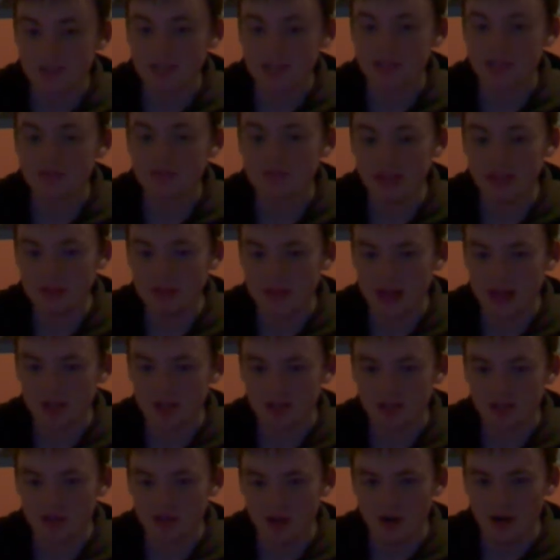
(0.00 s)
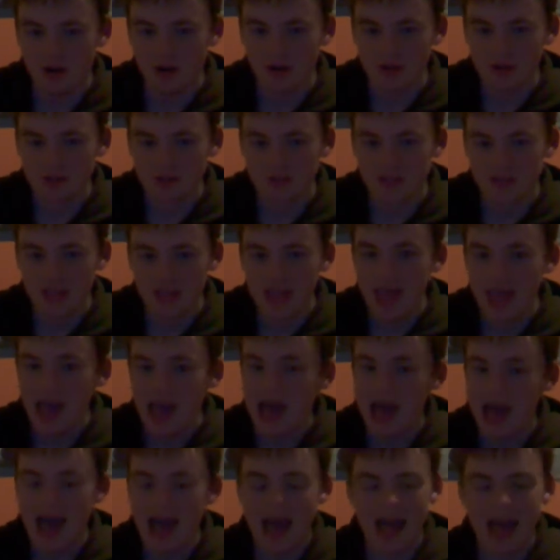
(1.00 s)
his rematch clause
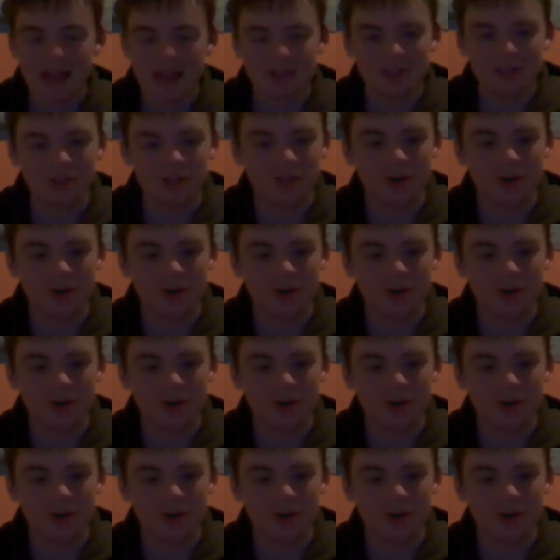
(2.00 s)
and,